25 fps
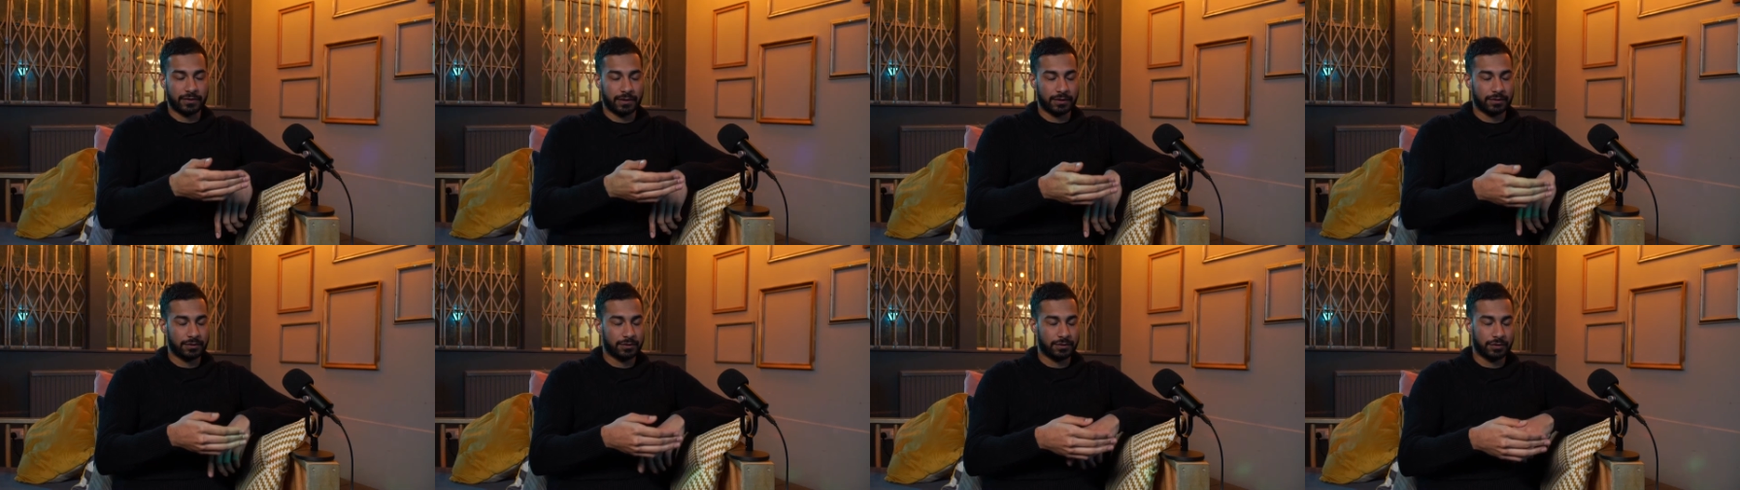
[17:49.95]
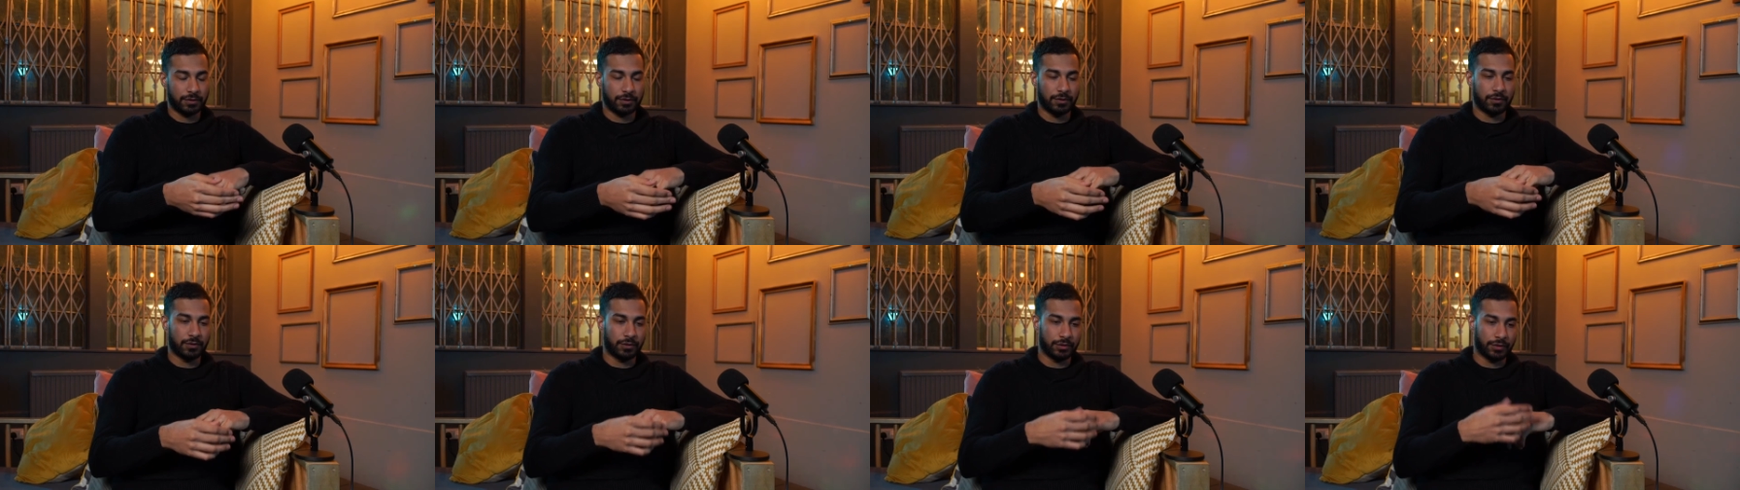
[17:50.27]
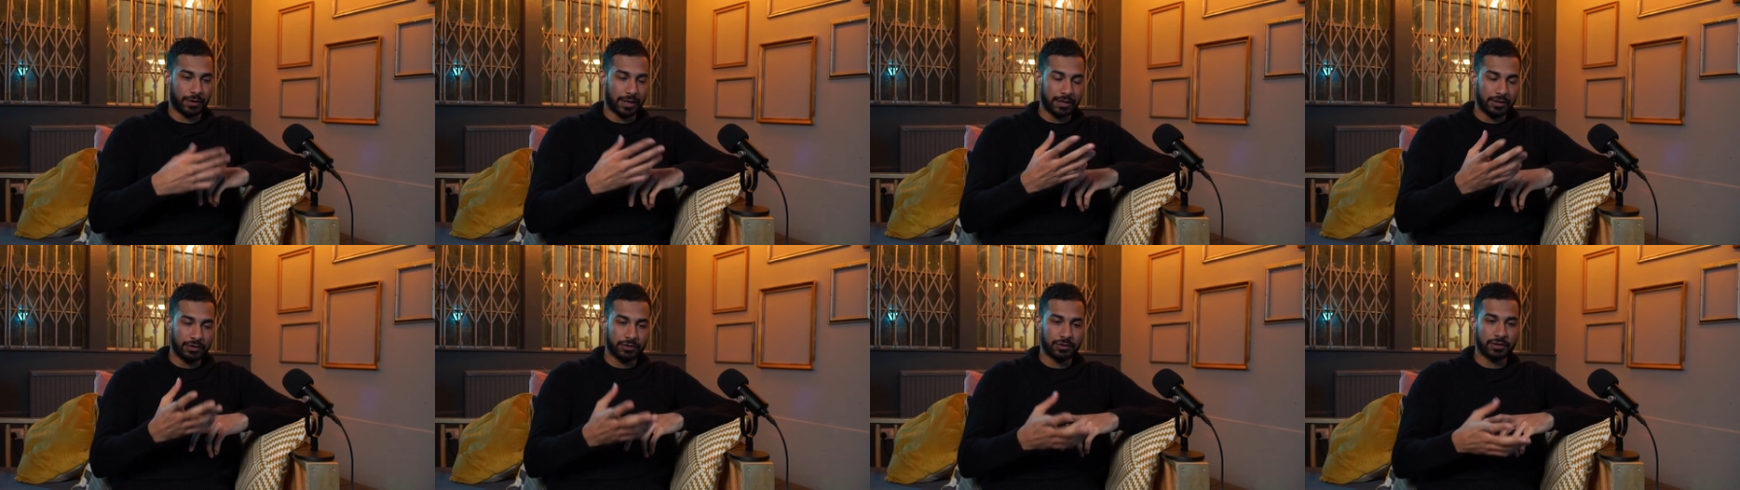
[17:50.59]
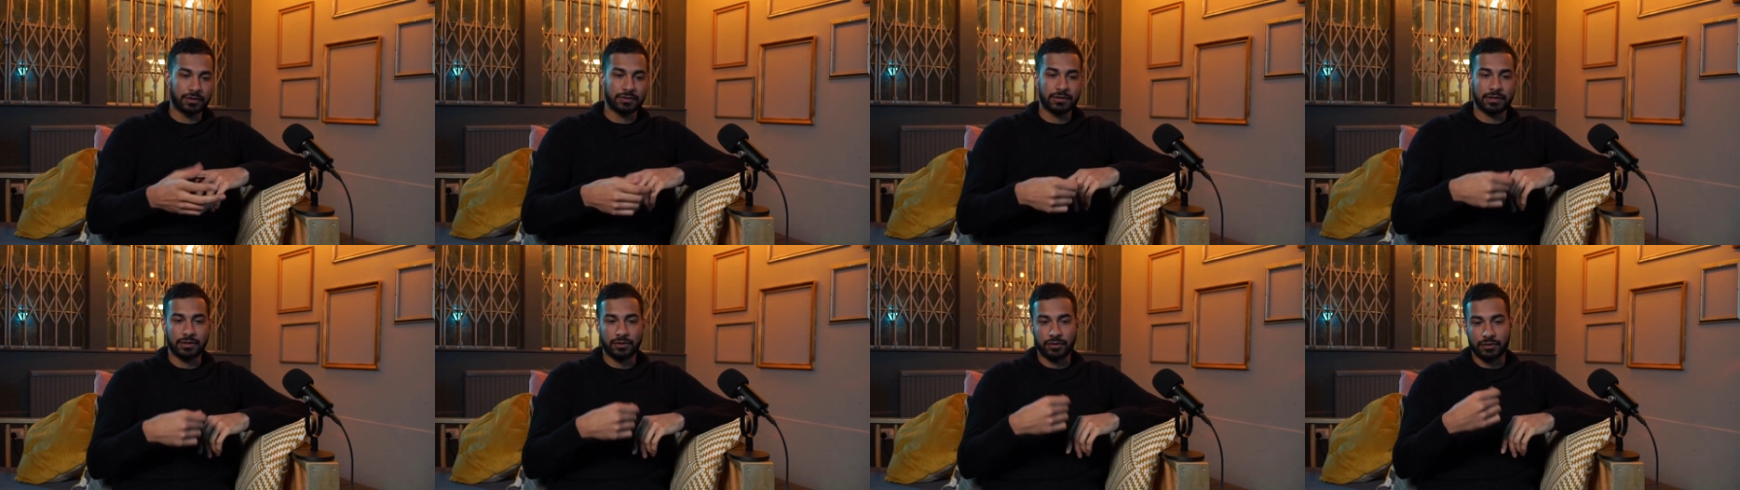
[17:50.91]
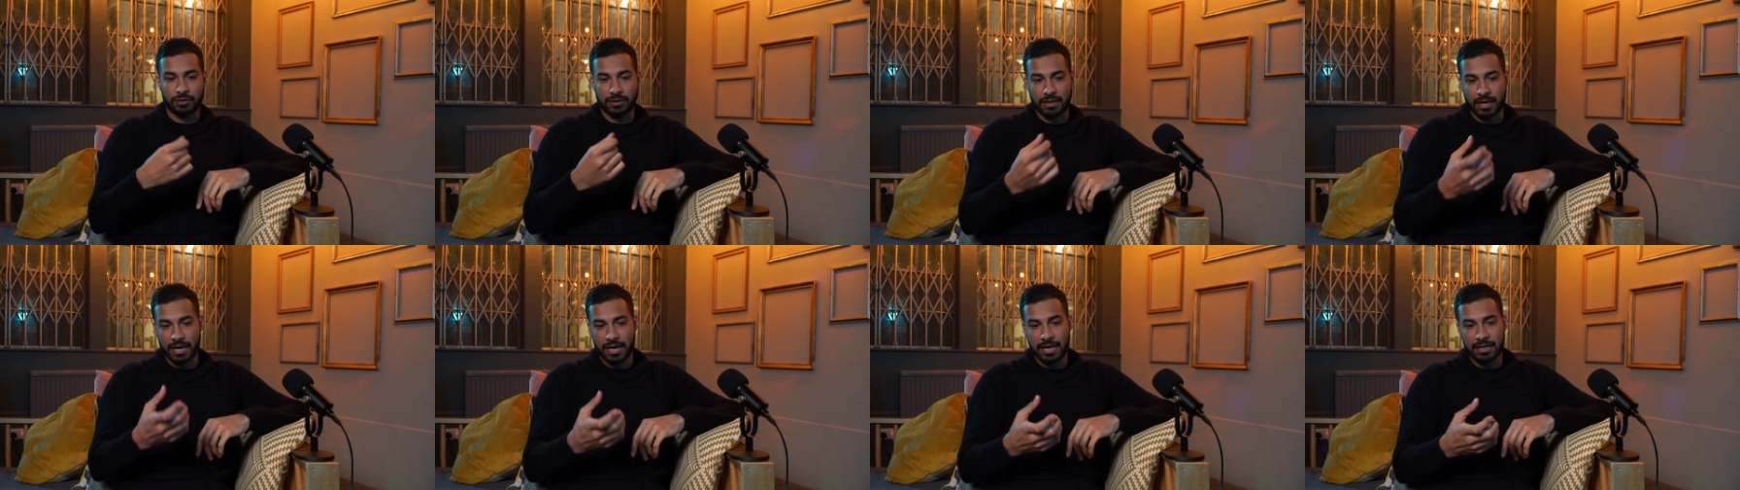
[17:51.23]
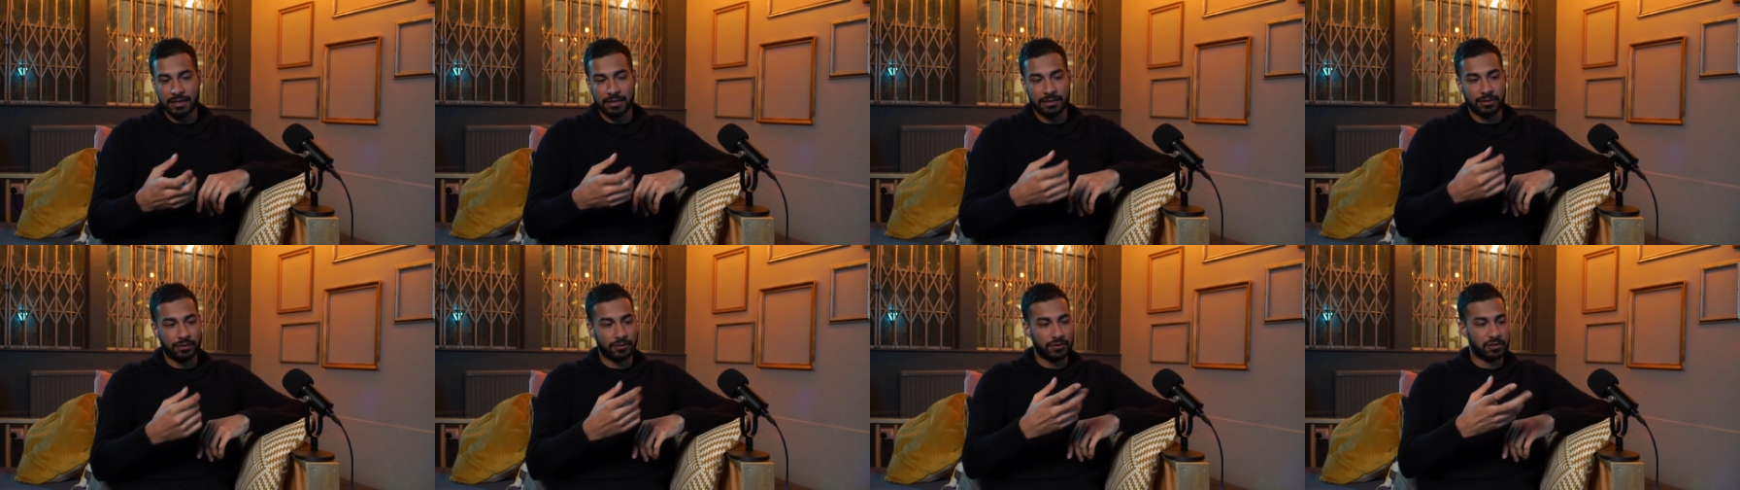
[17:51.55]
so you got your entrance and you
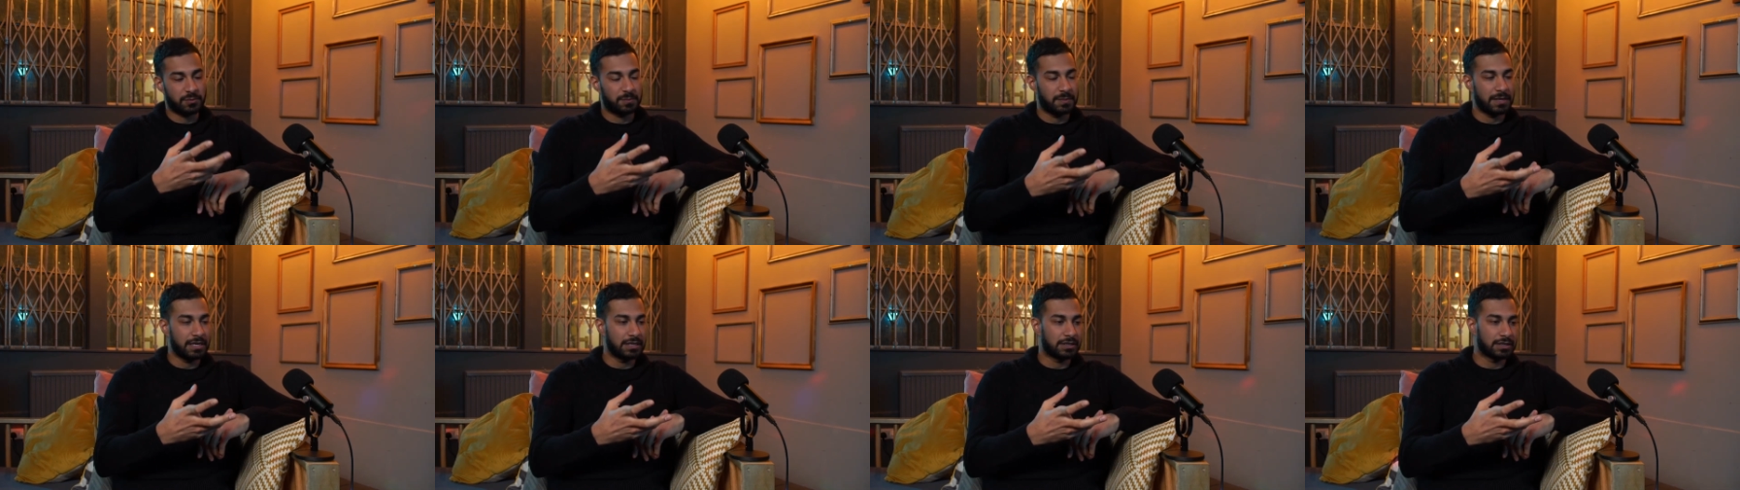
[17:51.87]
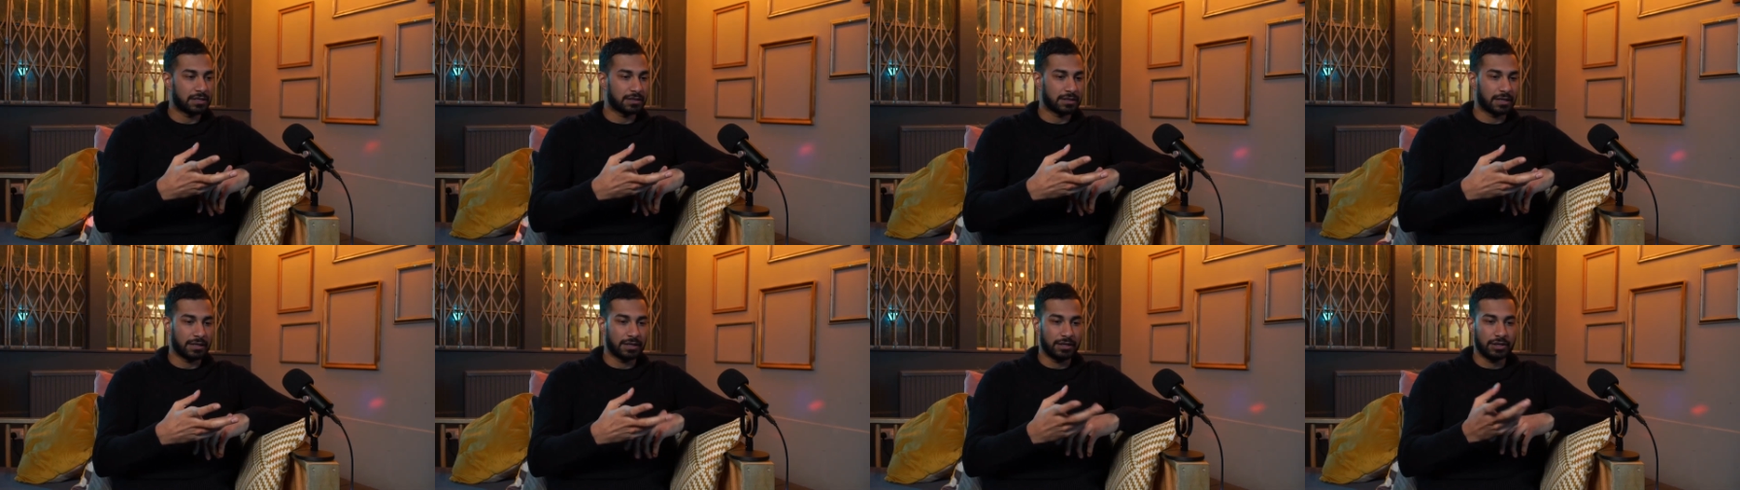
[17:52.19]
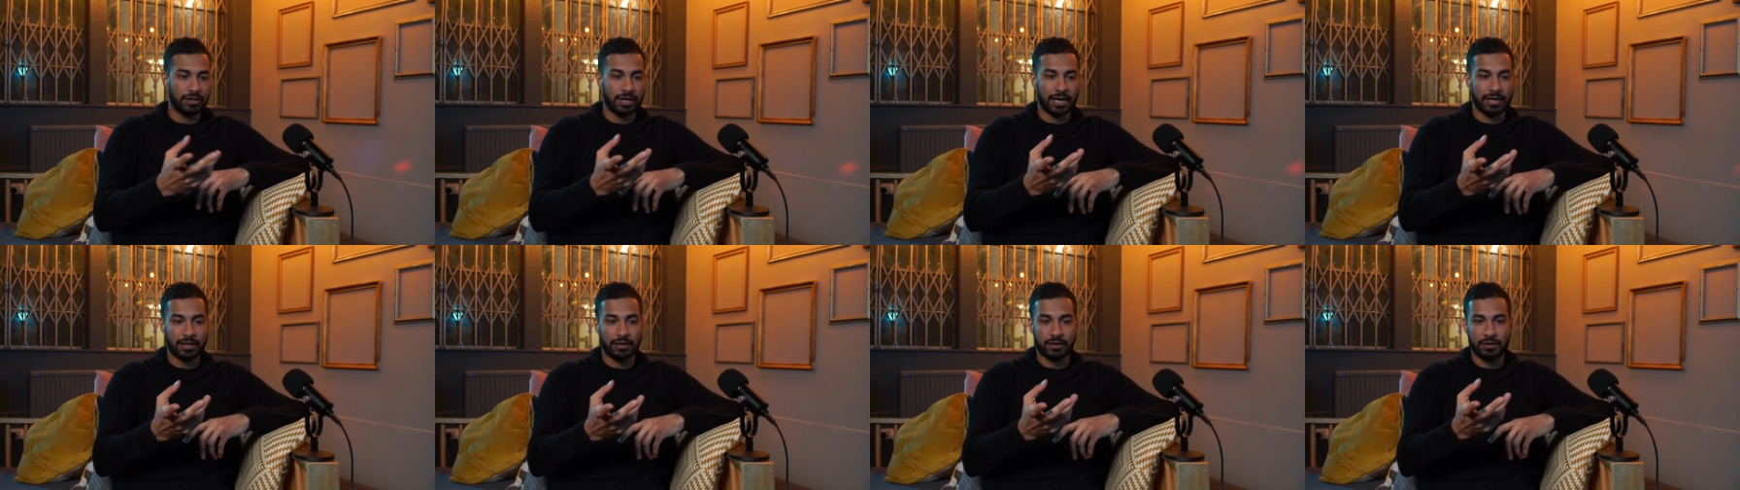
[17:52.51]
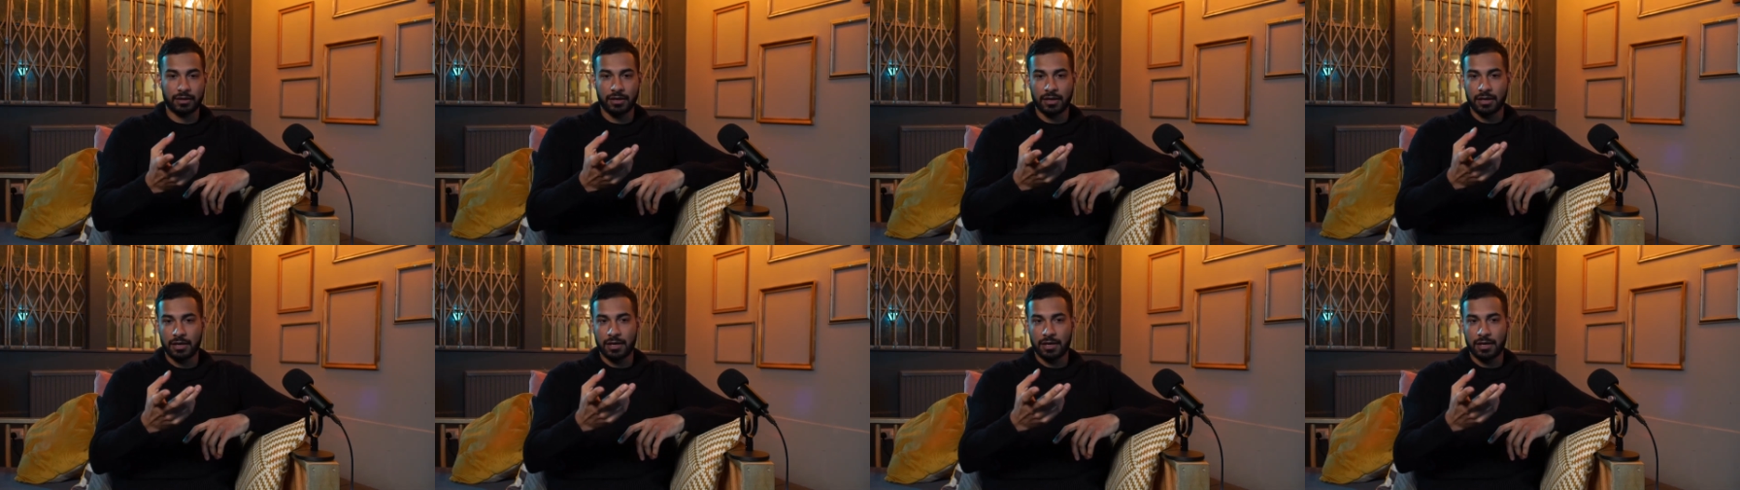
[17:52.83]
cake, and you speeches, and then you get